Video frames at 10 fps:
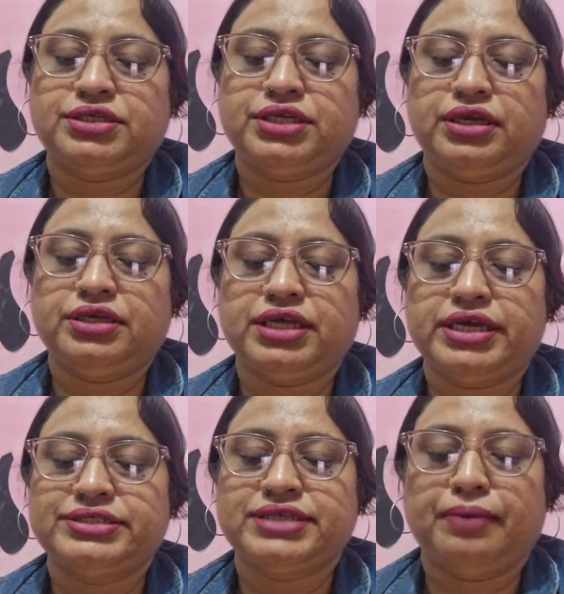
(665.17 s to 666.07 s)
taking the
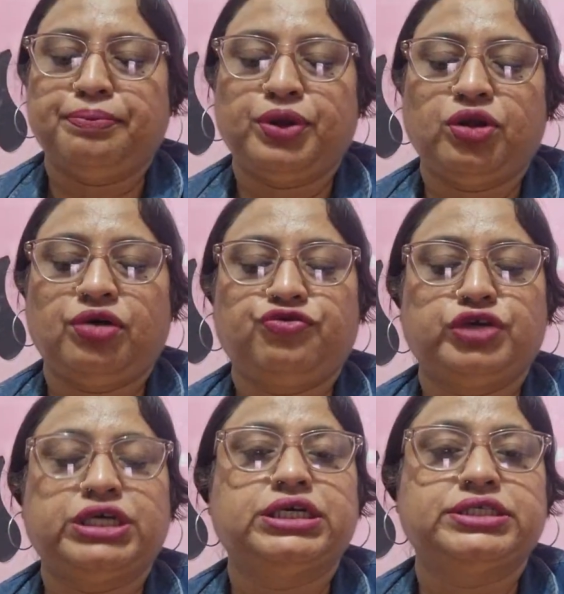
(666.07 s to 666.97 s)
example
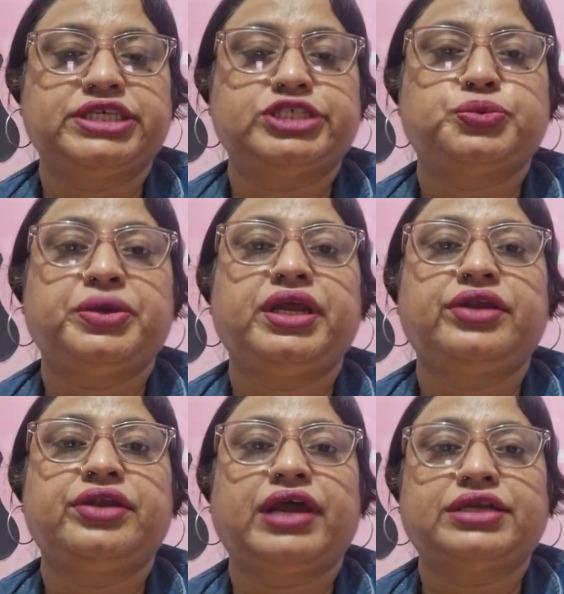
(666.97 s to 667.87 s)
of
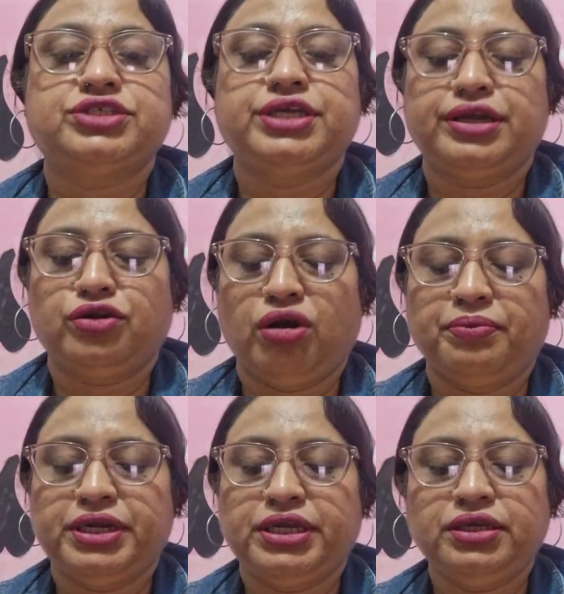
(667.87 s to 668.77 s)
Shakespearean tragedy and
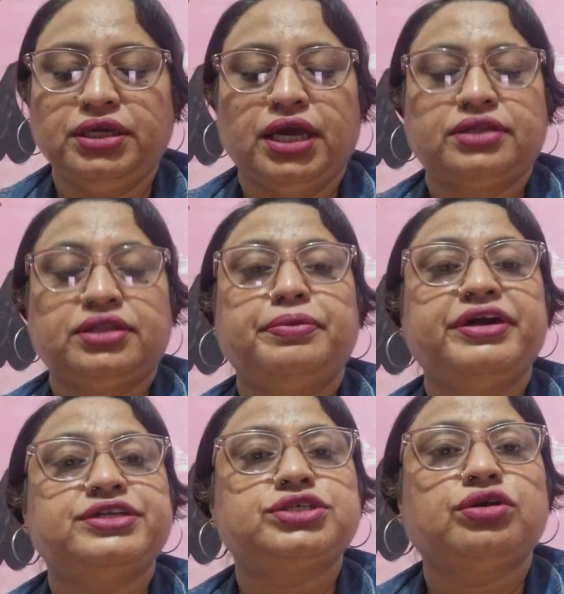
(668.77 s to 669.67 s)
comedy. The
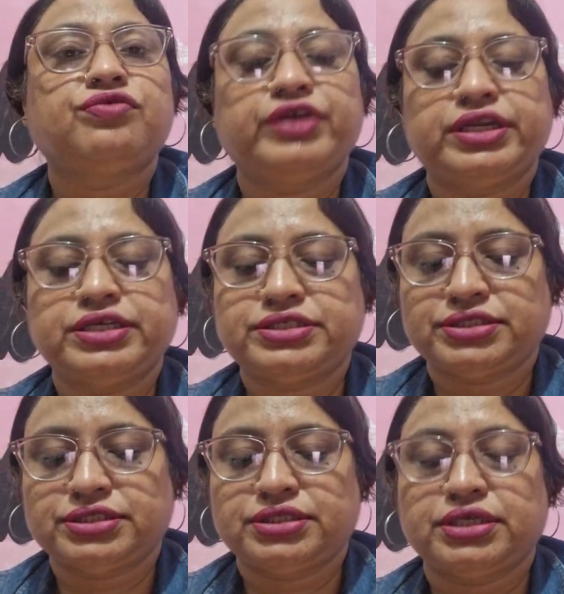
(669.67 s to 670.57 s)
Merchant of
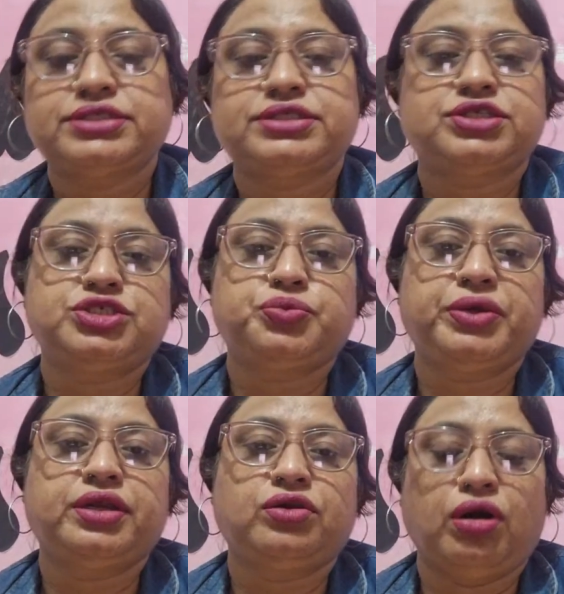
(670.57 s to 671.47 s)
Venice is
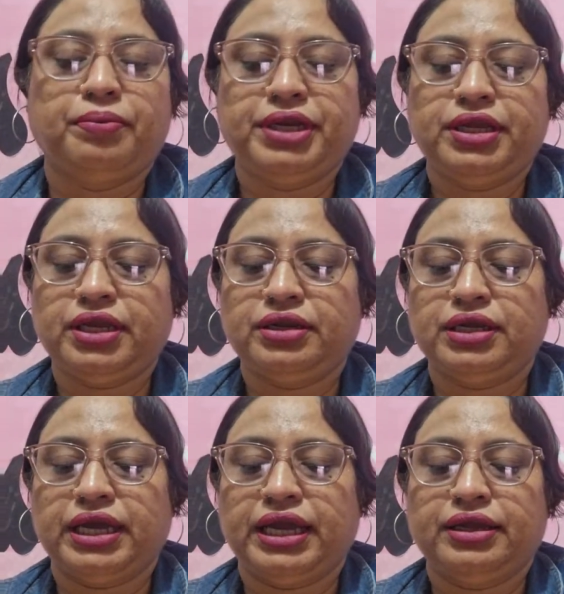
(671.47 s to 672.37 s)
Shakespearean comedy, and
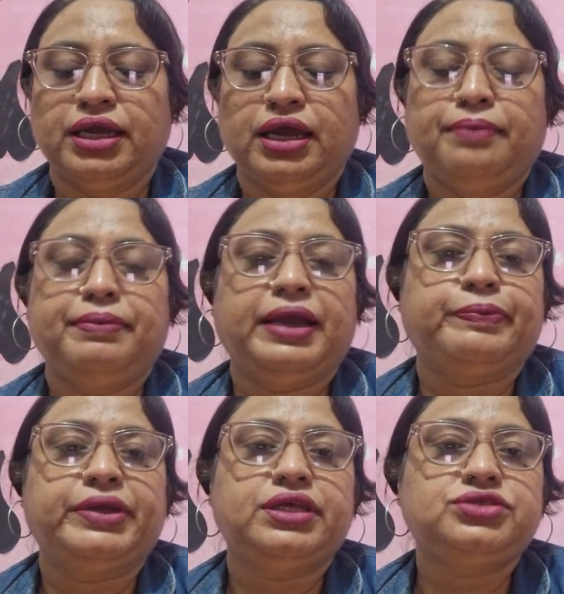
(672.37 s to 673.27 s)

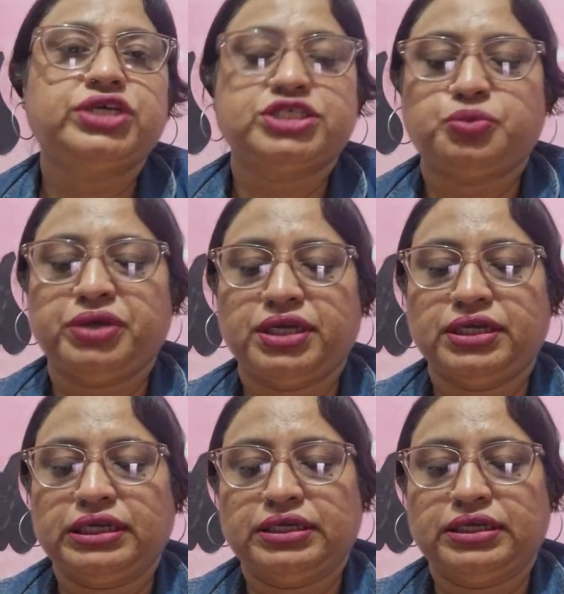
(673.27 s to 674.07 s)
Macbeth is Shakespearean